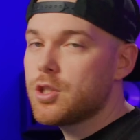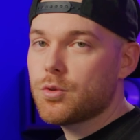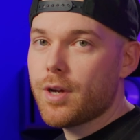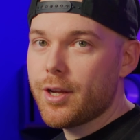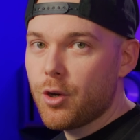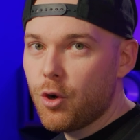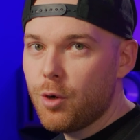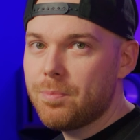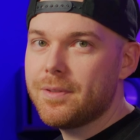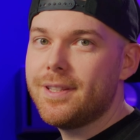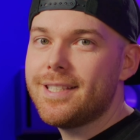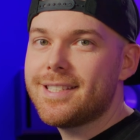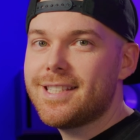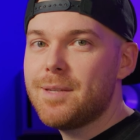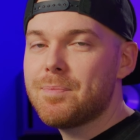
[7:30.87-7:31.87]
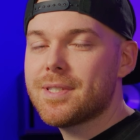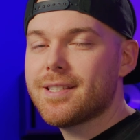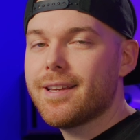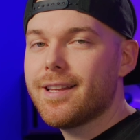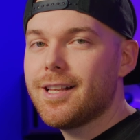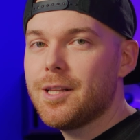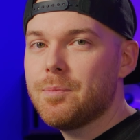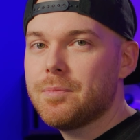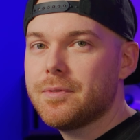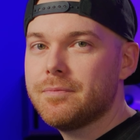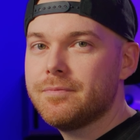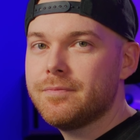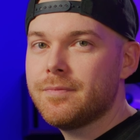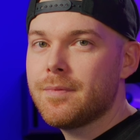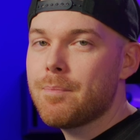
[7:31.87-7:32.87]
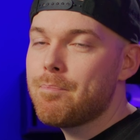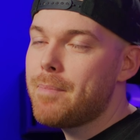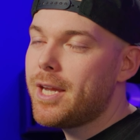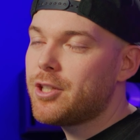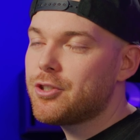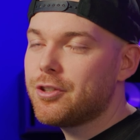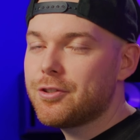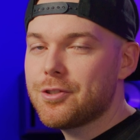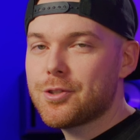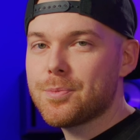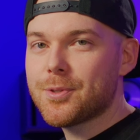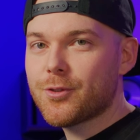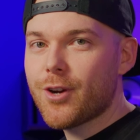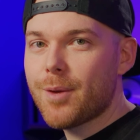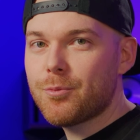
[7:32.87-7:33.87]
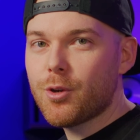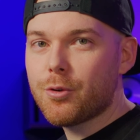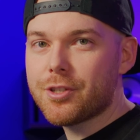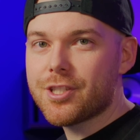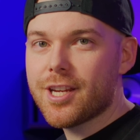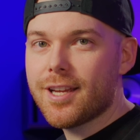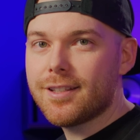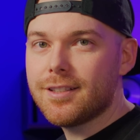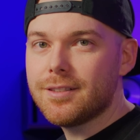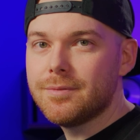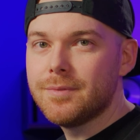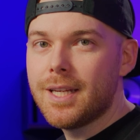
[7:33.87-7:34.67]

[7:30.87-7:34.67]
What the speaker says: So I hope these tips help. Make sure to subscribe to our channel.